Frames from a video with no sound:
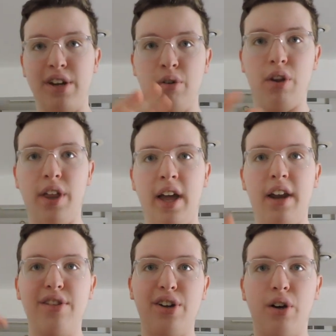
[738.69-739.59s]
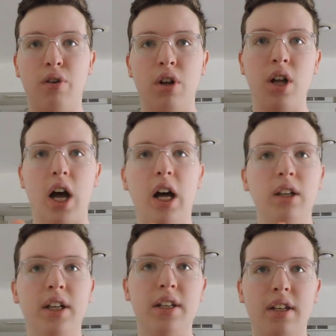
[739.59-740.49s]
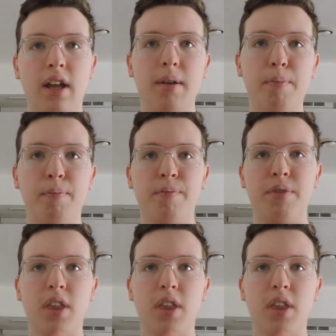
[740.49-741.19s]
and all that. So I'll let them.